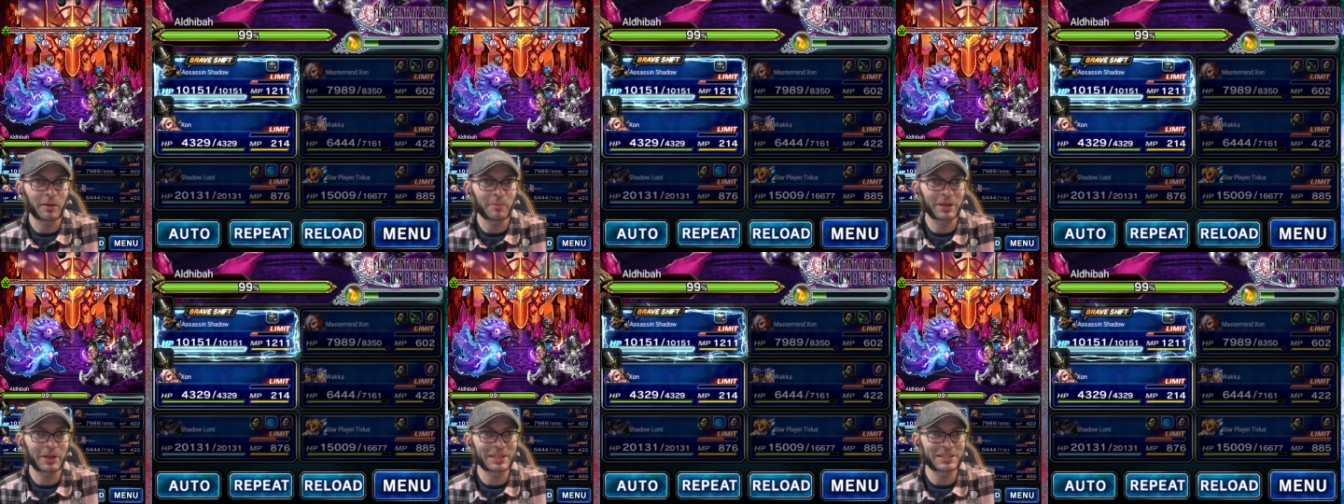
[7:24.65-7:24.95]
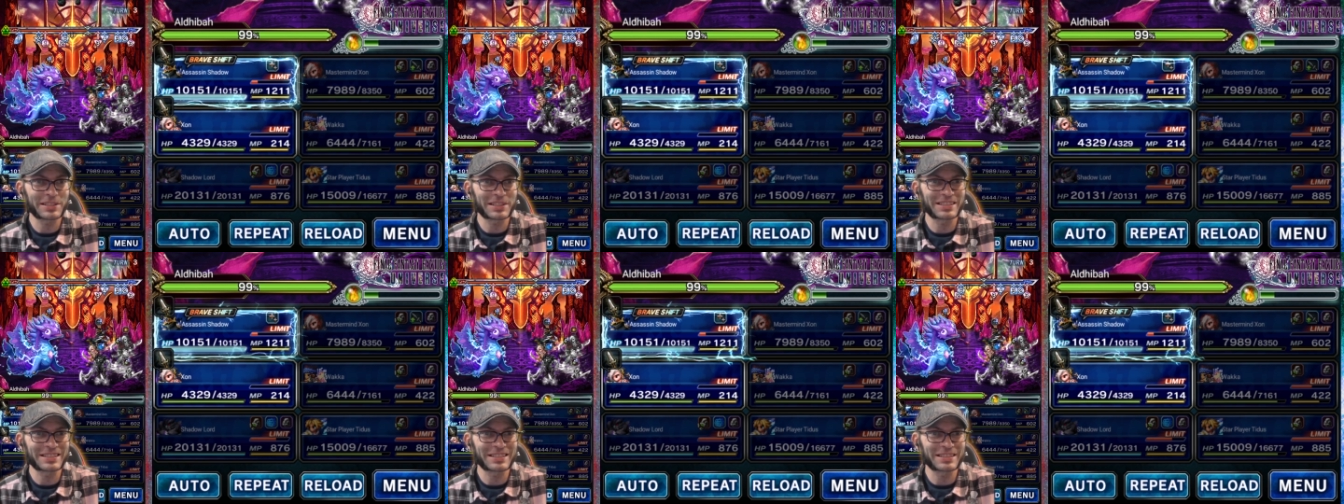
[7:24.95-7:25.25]

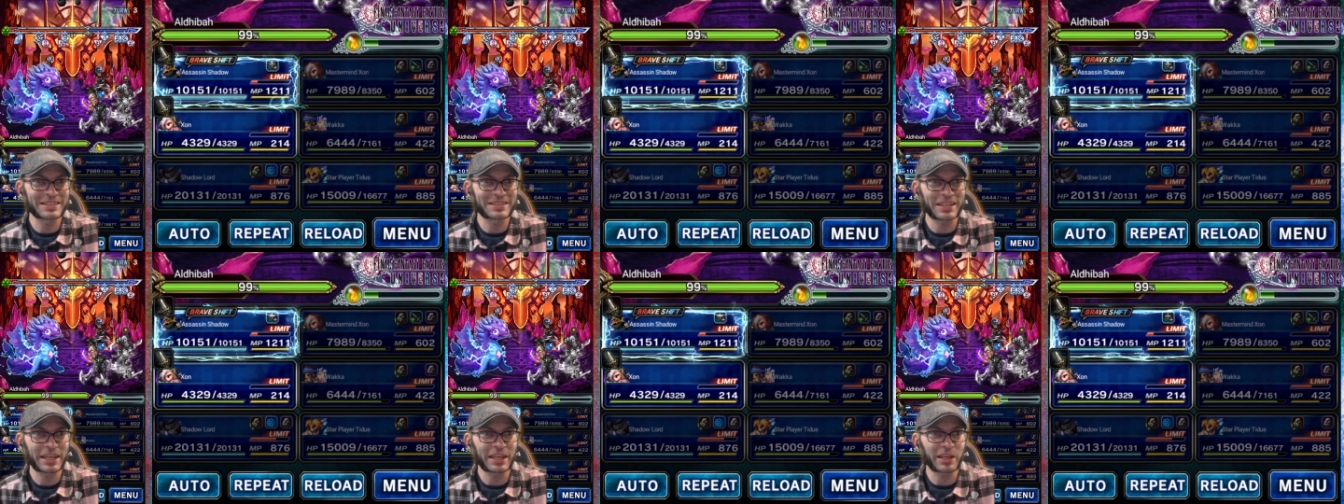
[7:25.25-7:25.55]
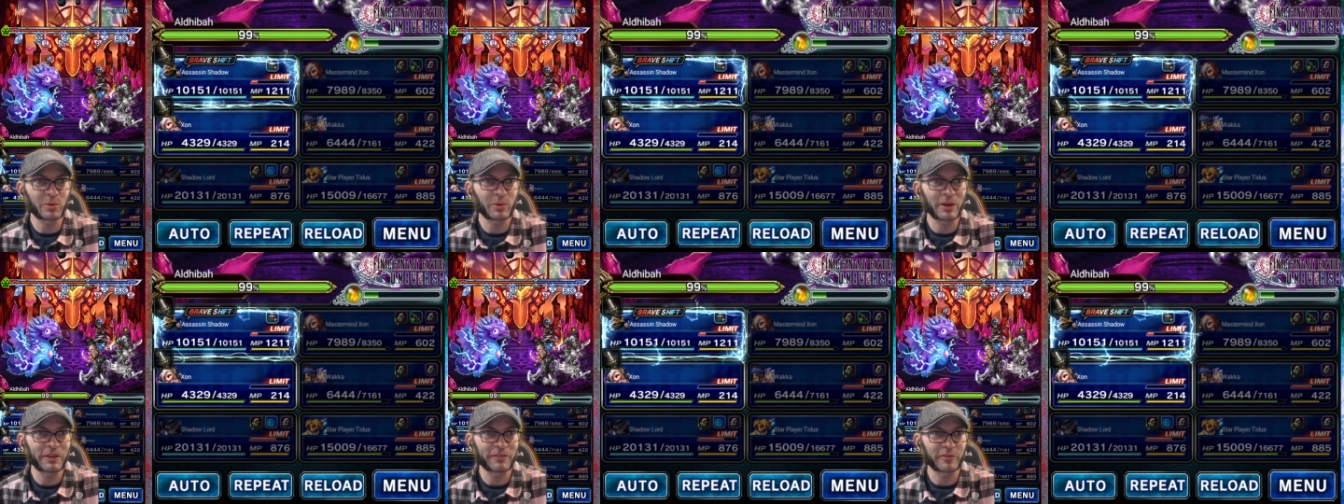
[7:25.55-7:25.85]
because it's
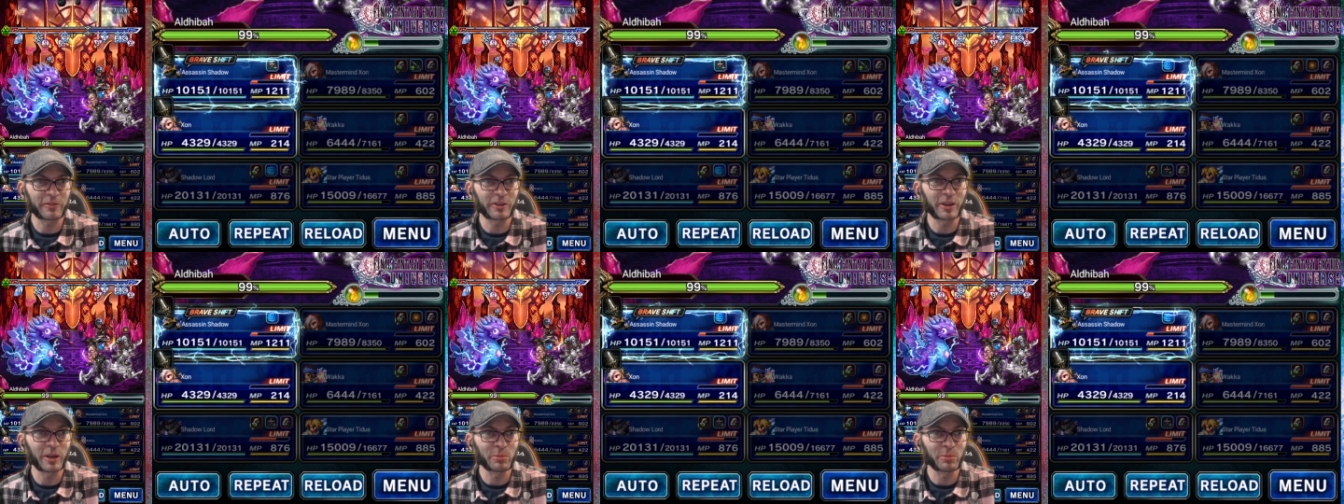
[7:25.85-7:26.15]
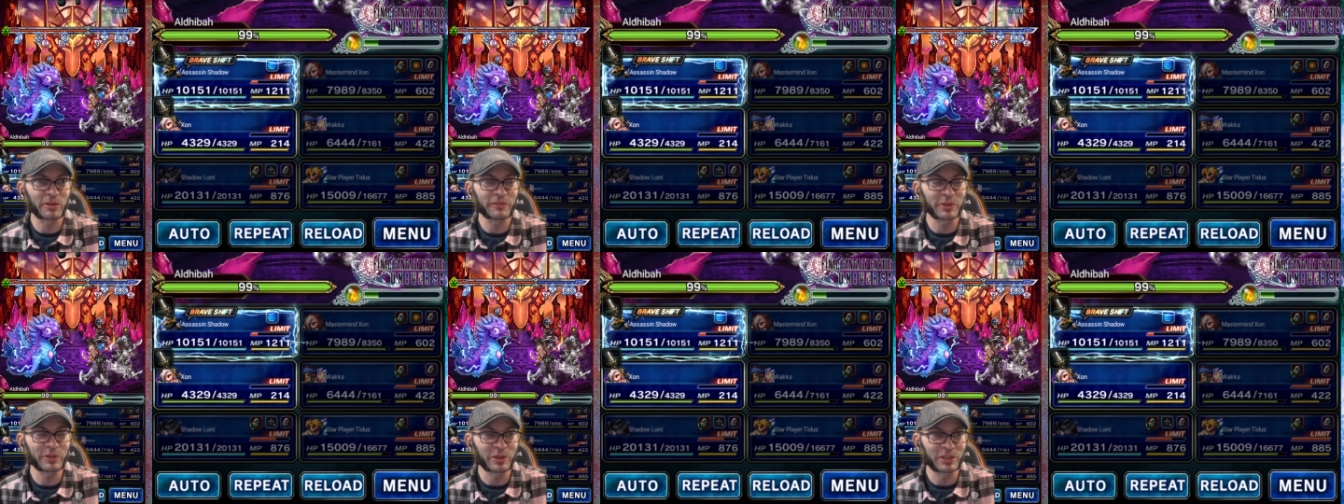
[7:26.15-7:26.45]
taken away for a
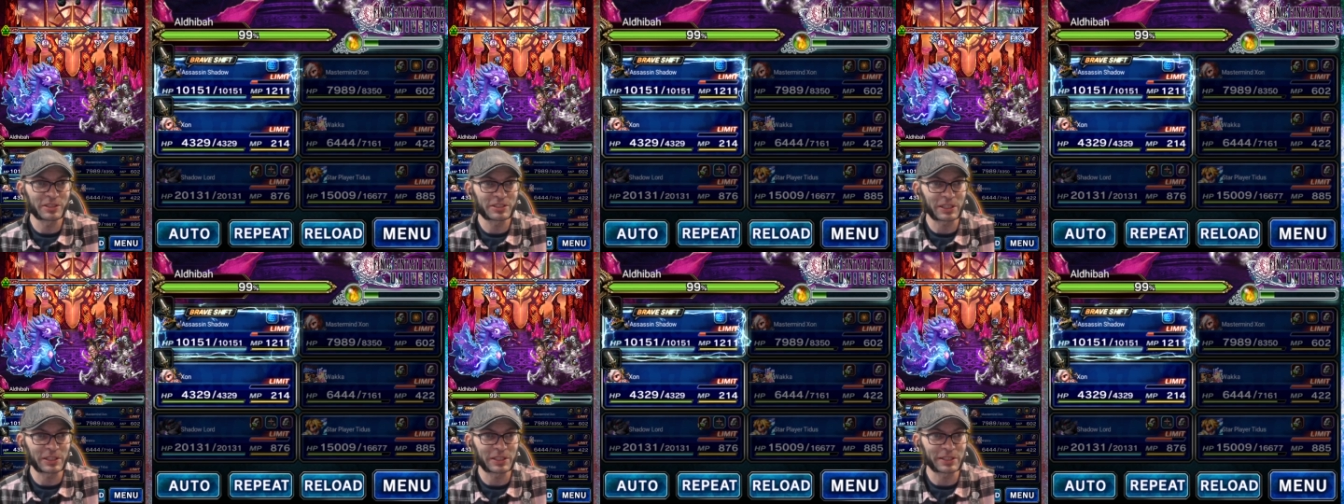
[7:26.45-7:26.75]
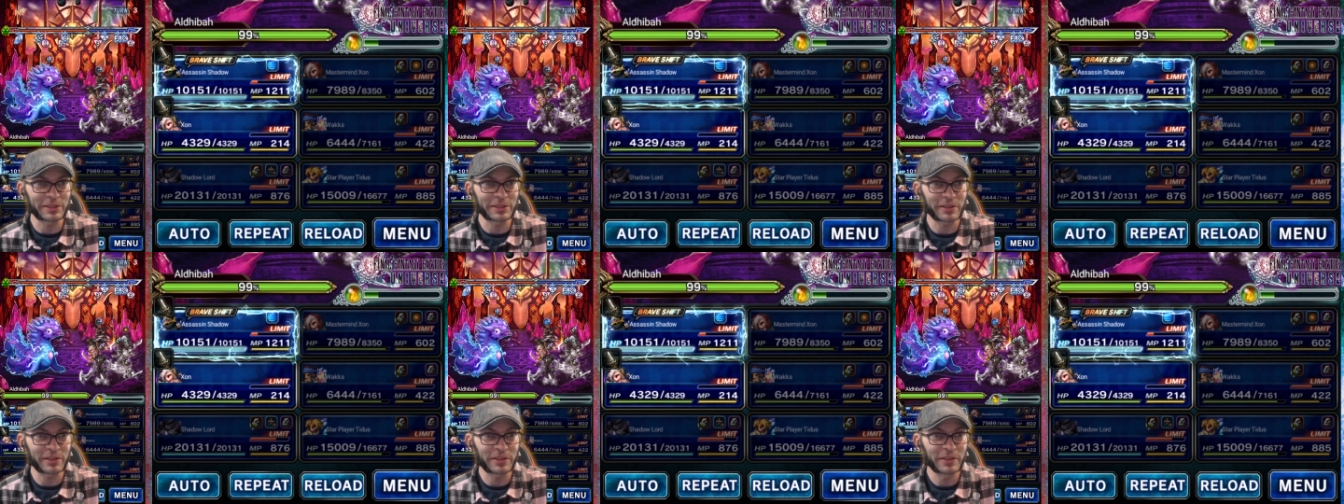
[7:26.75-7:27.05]
number of units
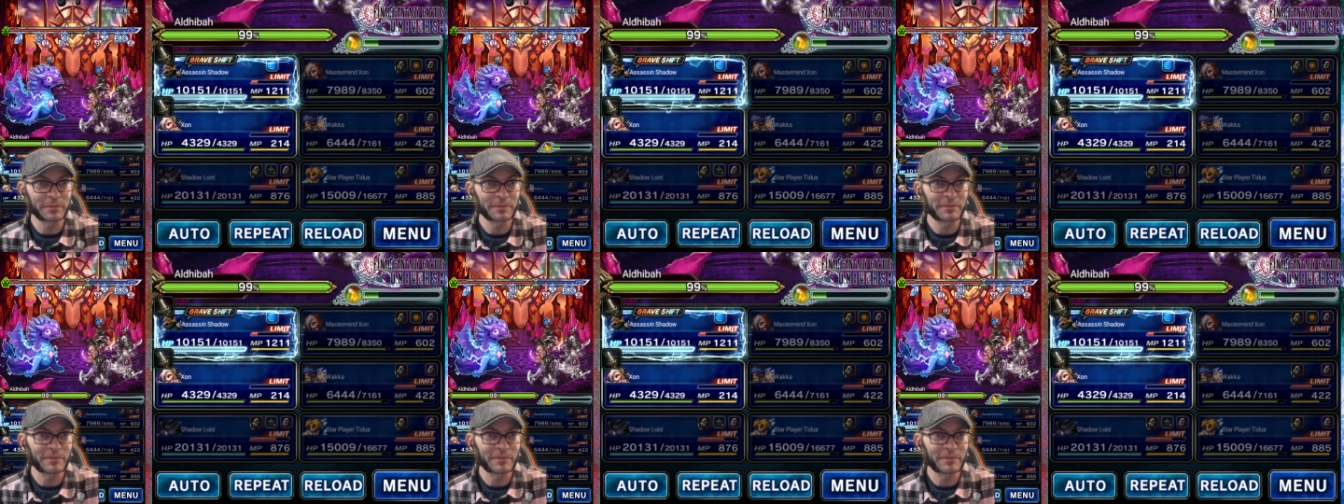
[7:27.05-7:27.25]
cleared.